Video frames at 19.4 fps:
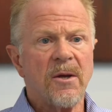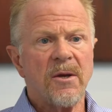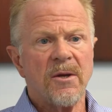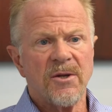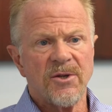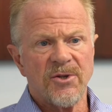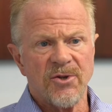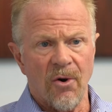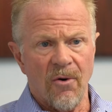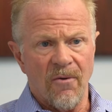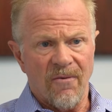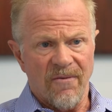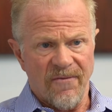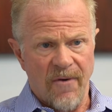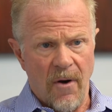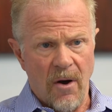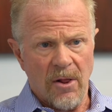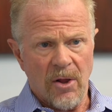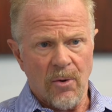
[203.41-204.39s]
So
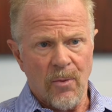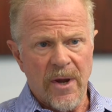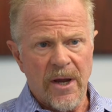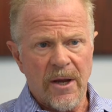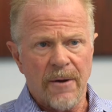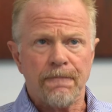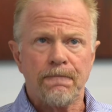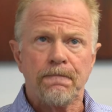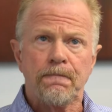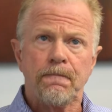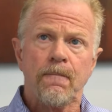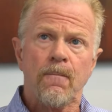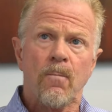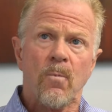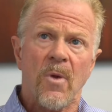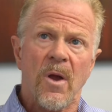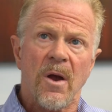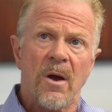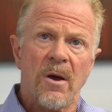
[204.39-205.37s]
following
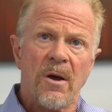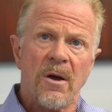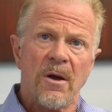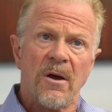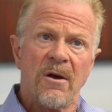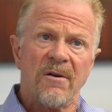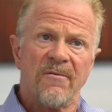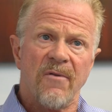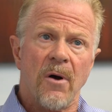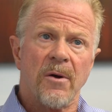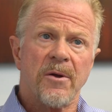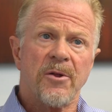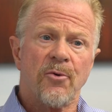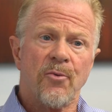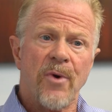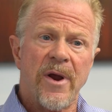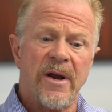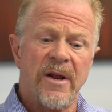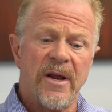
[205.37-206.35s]
the
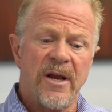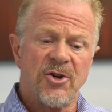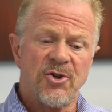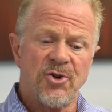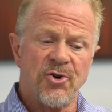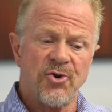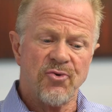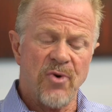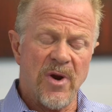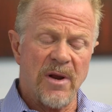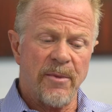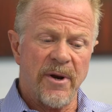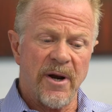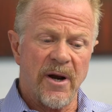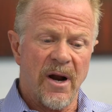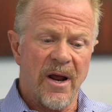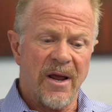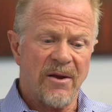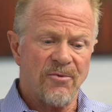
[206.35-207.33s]
radiation treatment,
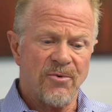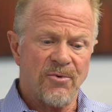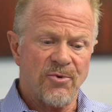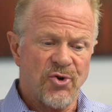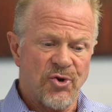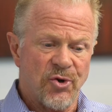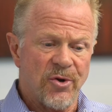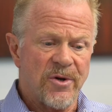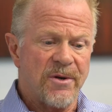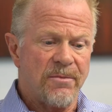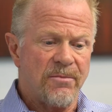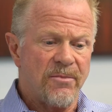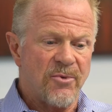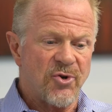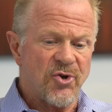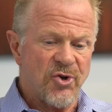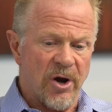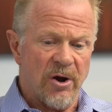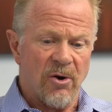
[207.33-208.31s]
and I should
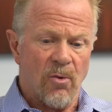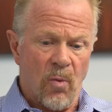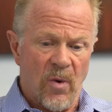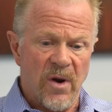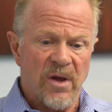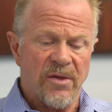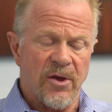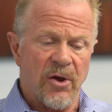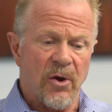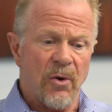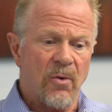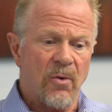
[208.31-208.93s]
share with you